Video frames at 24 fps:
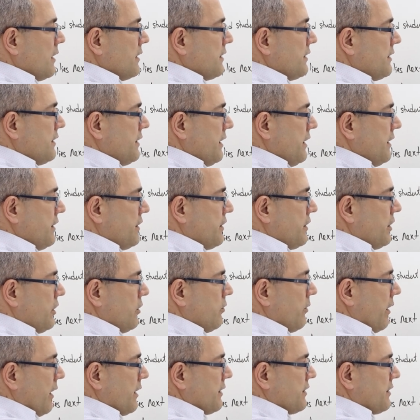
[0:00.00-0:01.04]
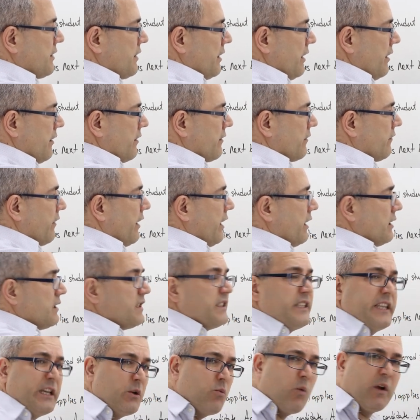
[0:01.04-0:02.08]
C2 and C3,
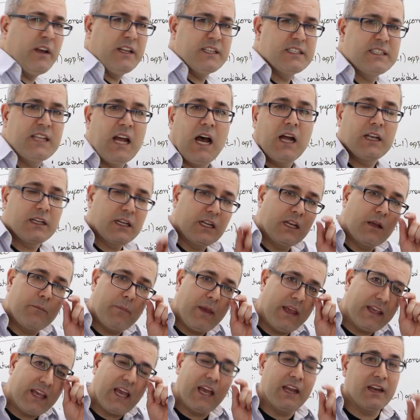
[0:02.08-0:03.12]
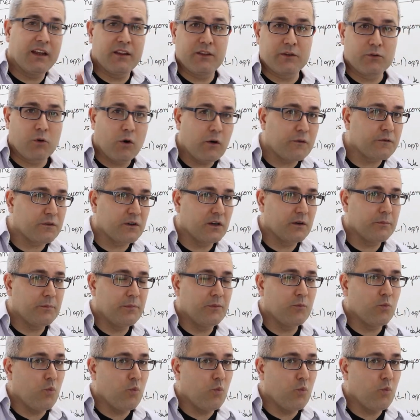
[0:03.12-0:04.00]
C1 is not going to make another offer.